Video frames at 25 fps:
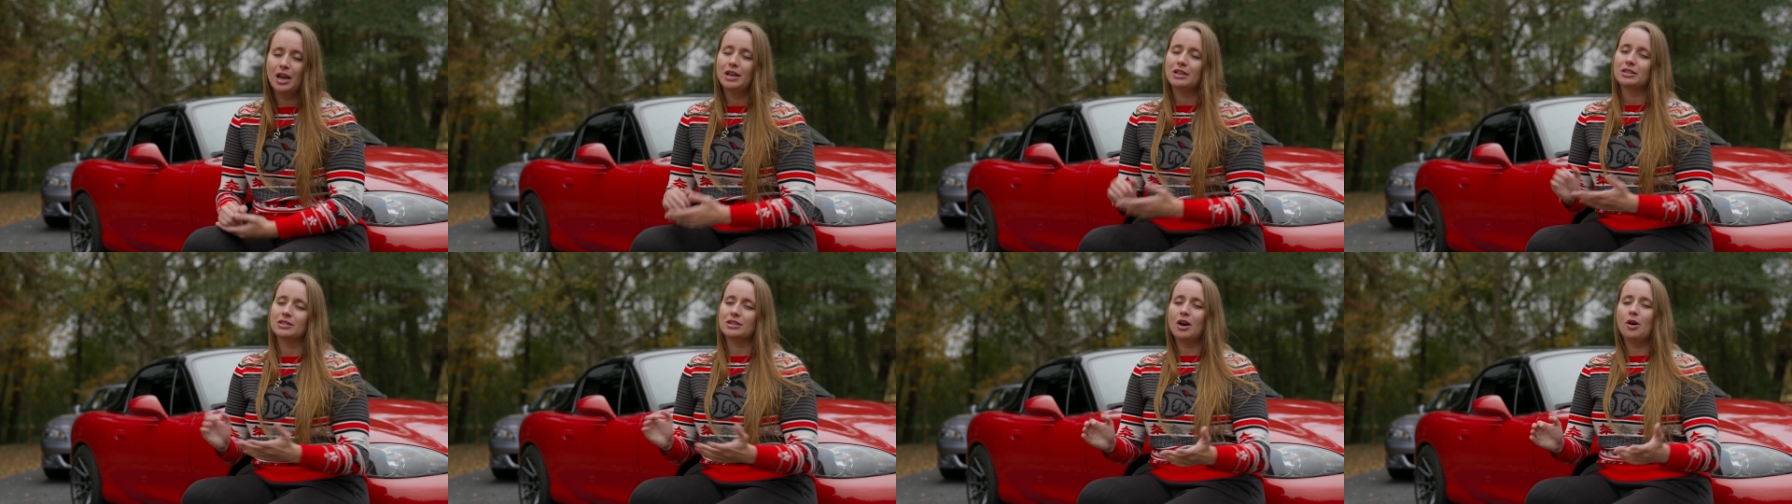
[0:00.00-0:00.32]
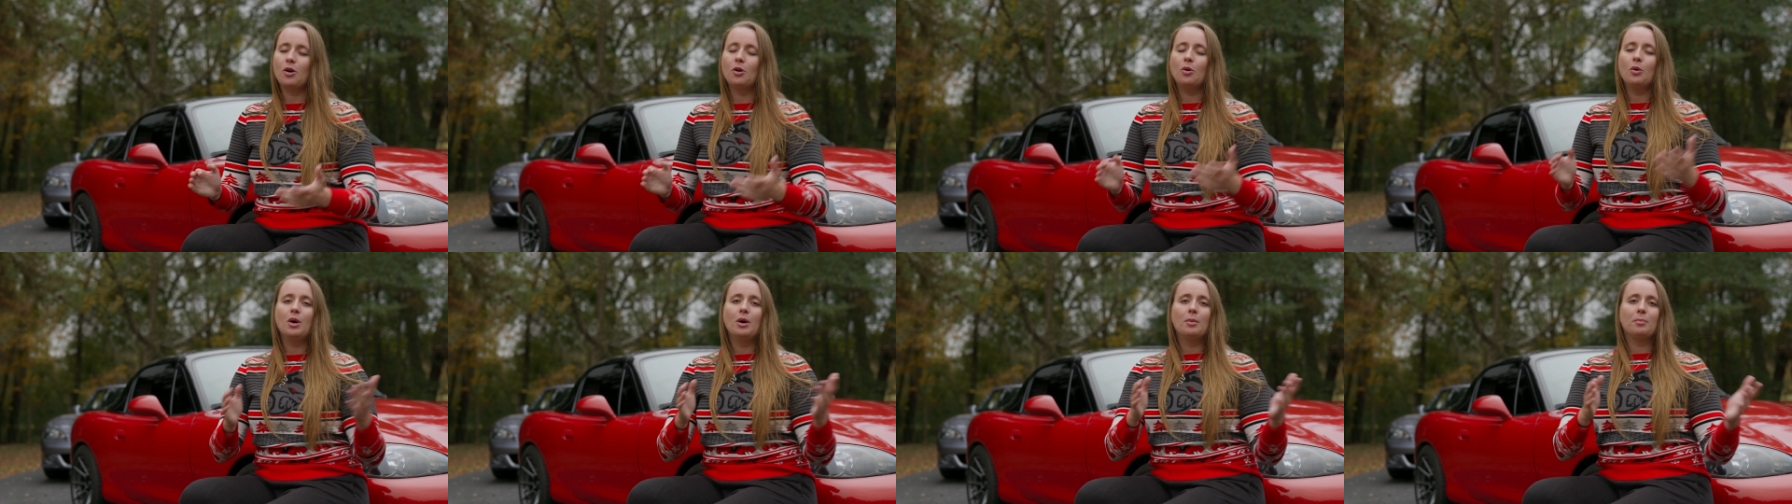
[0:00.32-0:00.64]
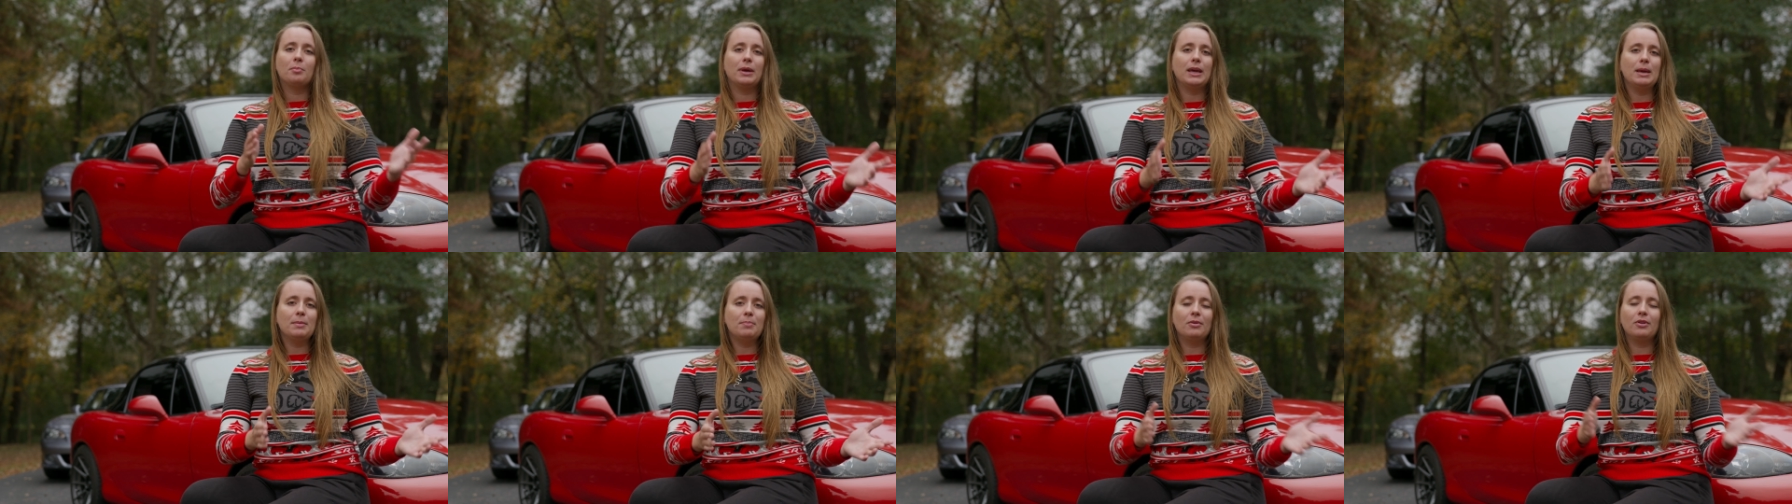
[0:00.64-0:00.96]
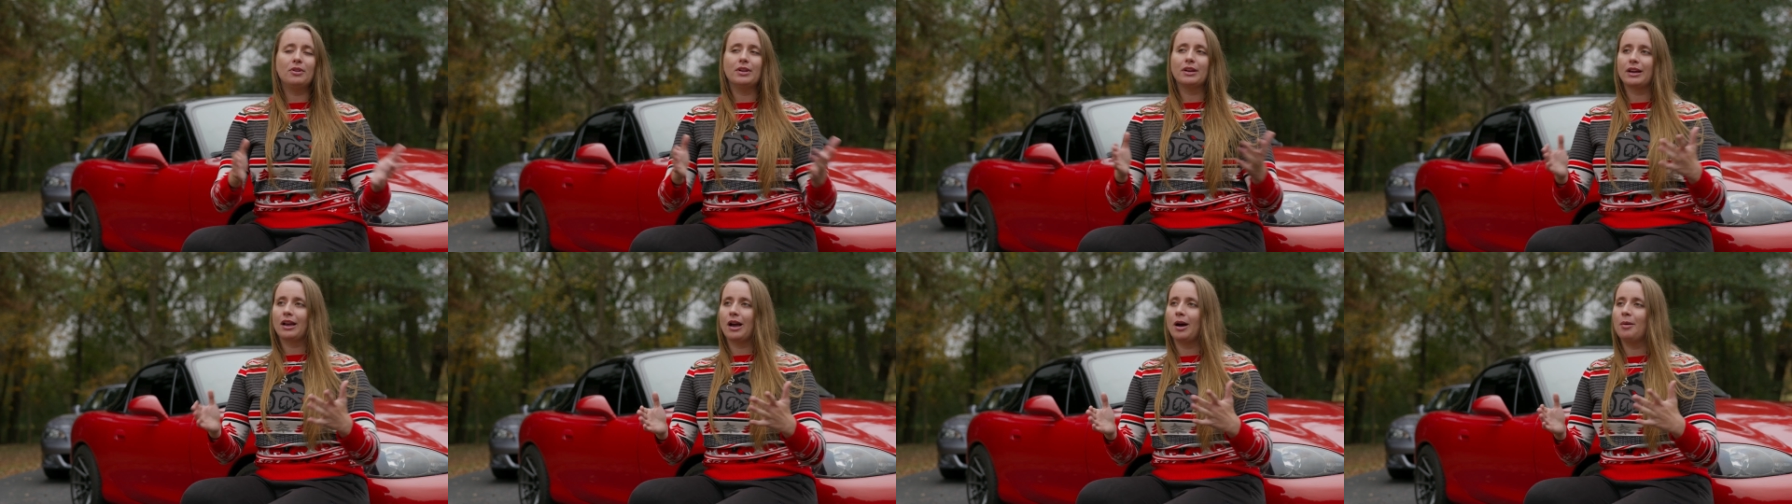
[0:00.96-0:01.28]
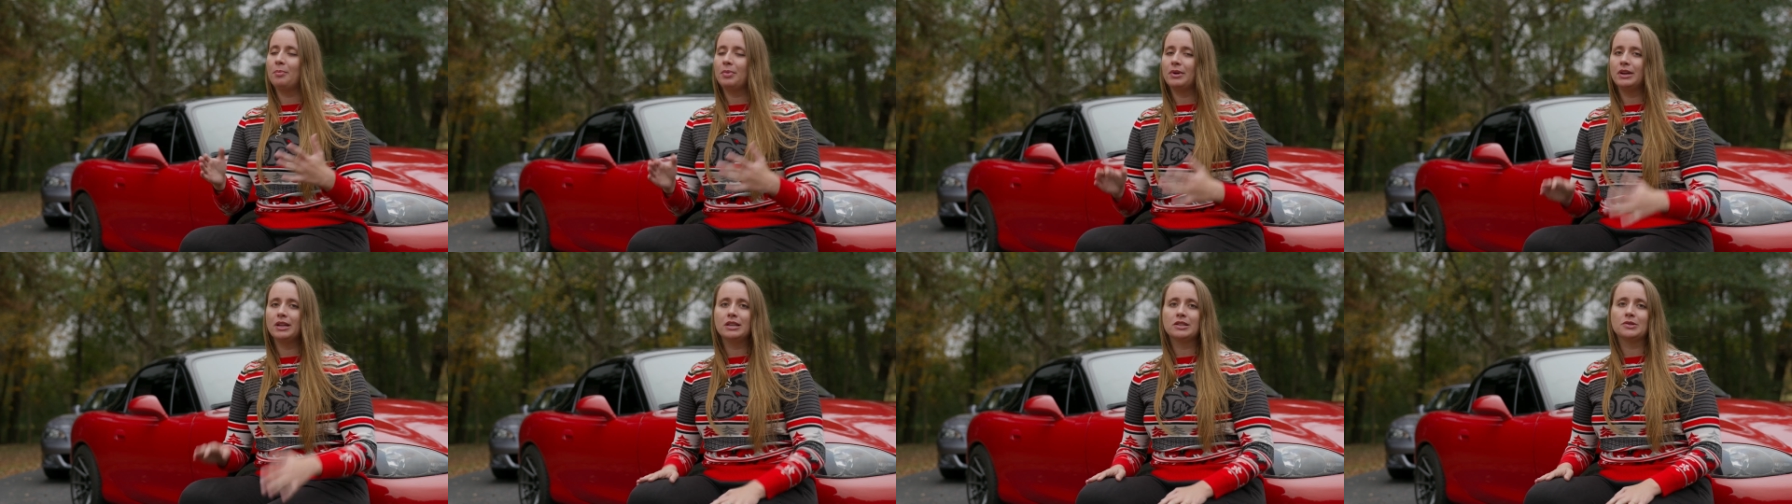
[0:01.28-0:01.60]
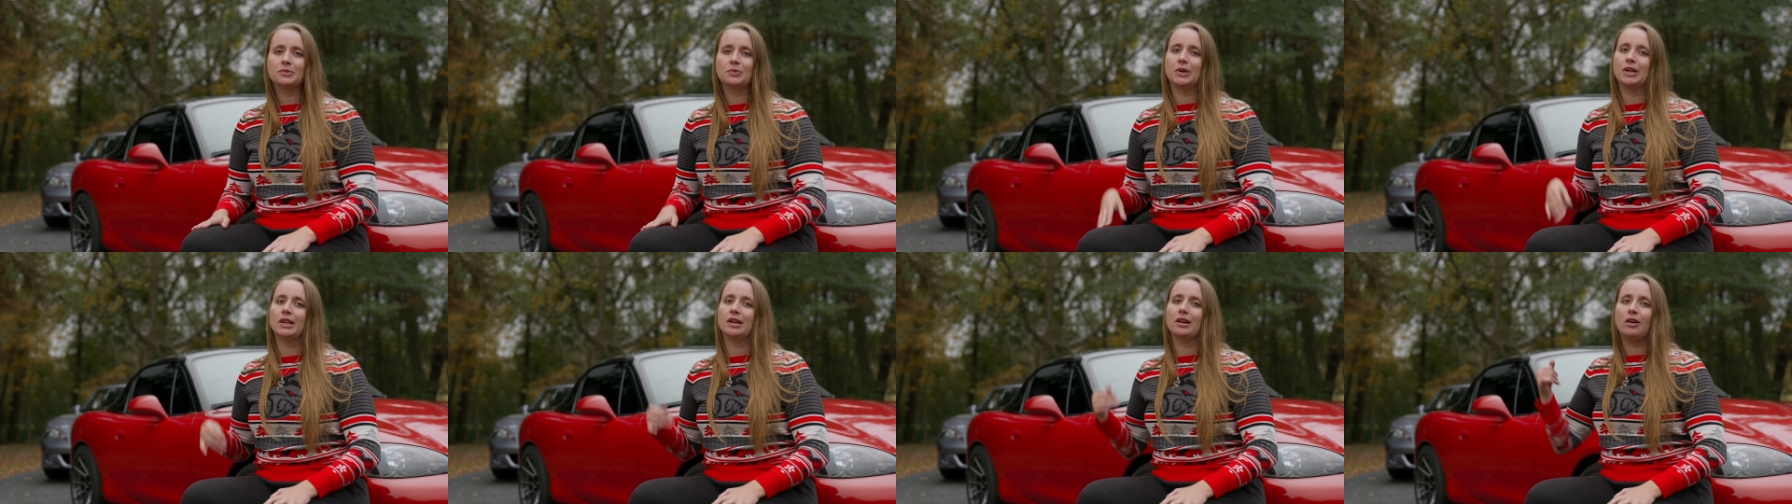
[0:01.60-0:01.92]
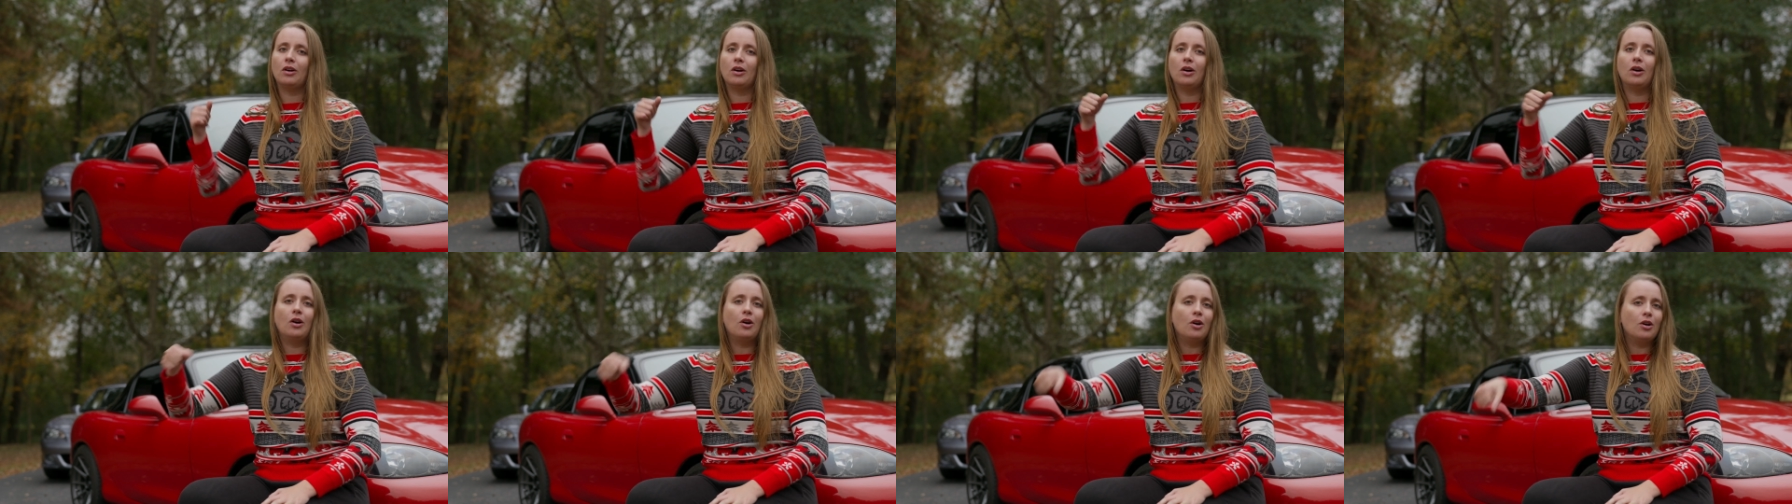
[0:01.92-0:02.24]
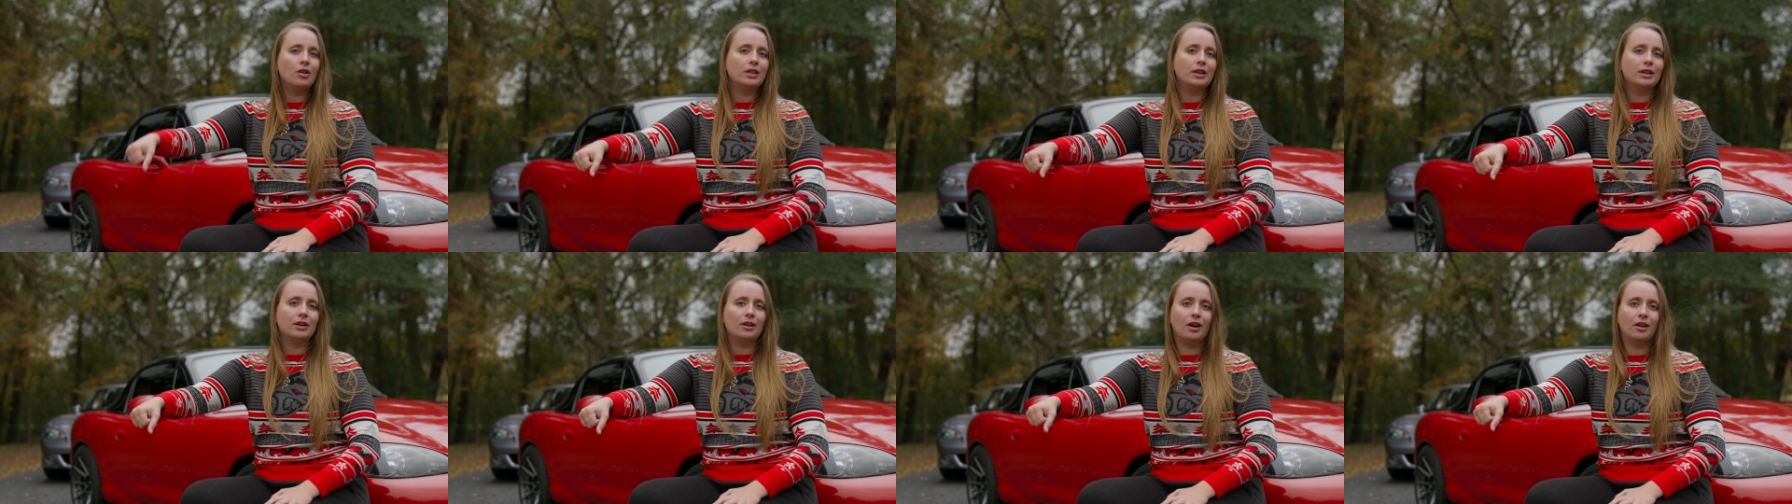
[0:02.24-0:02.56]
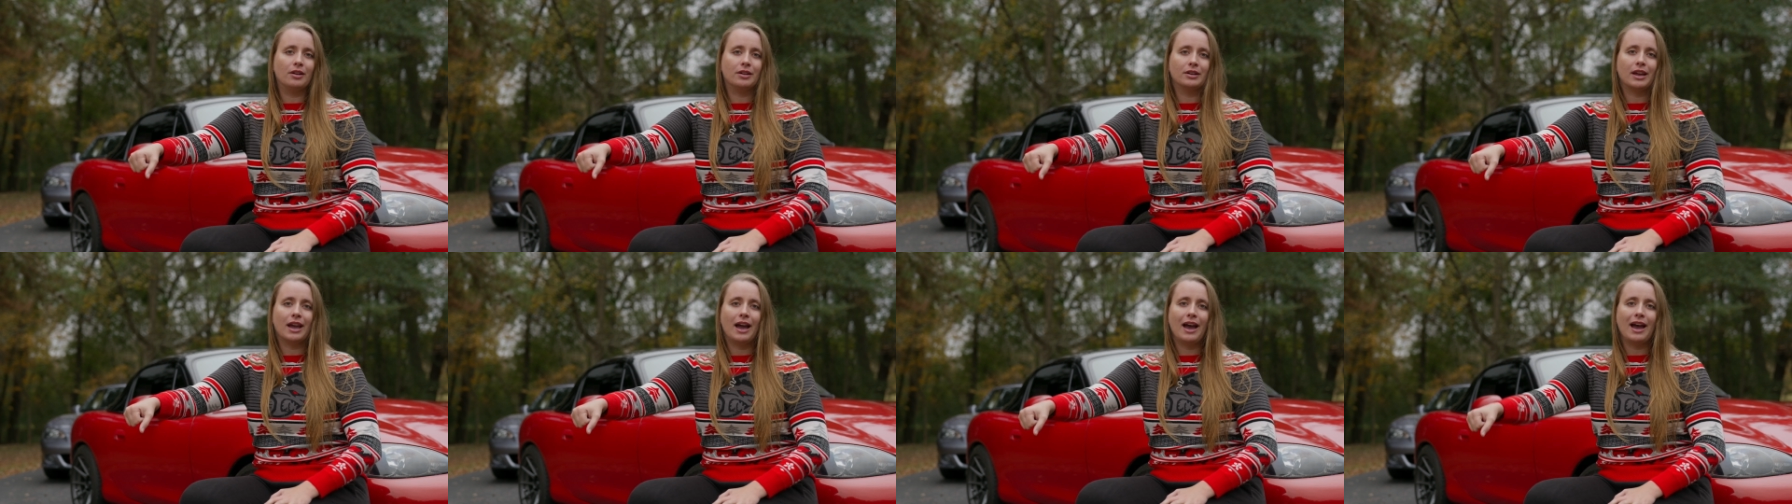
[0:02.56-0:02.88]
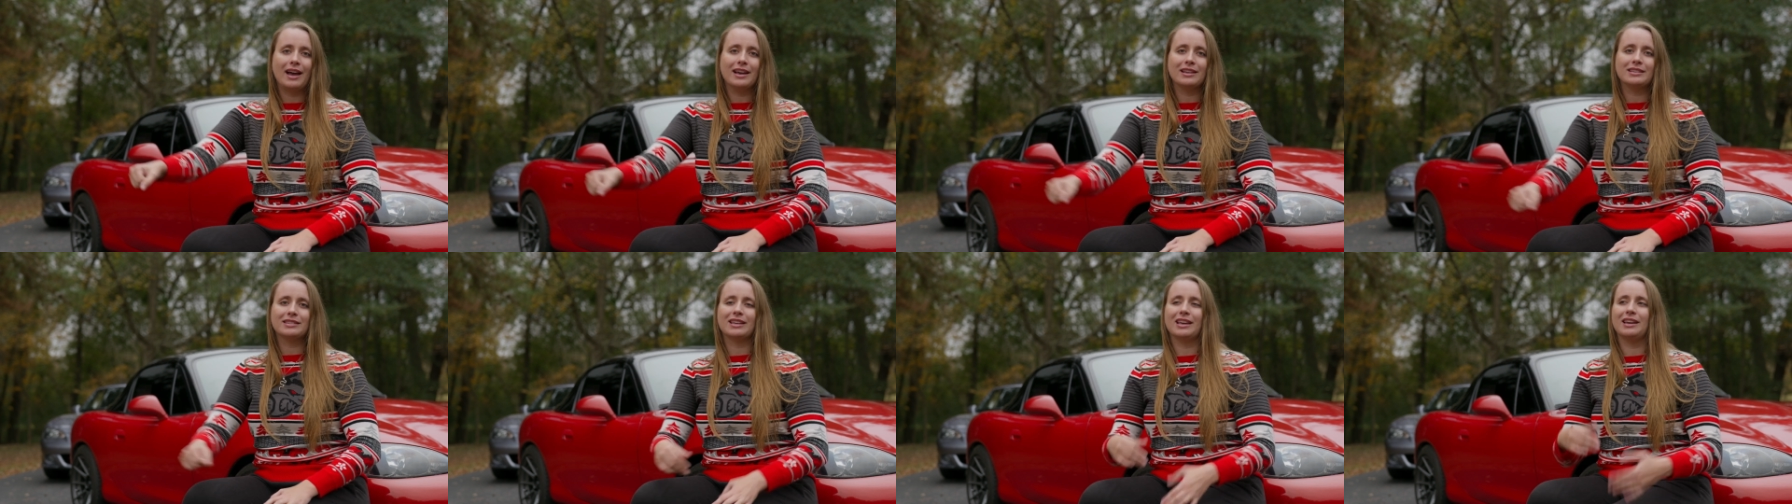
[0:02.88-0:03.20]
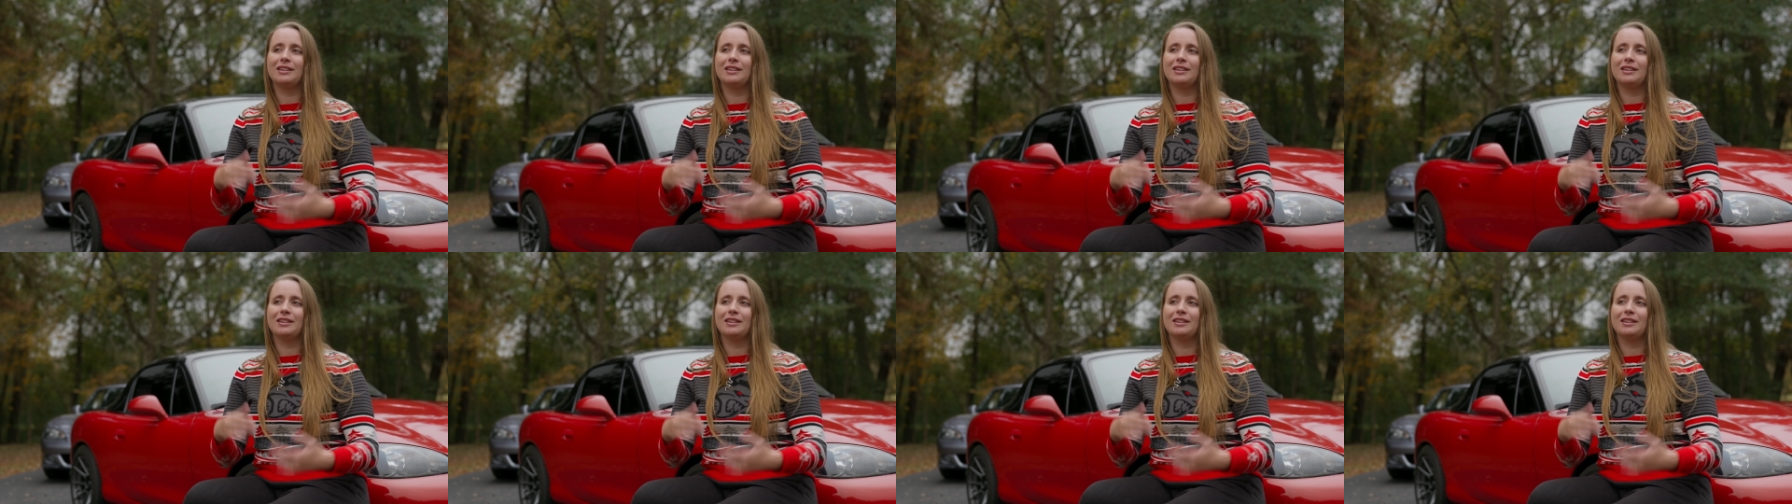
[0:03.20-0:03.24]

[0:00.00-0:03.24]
So people and companies went all in on gas,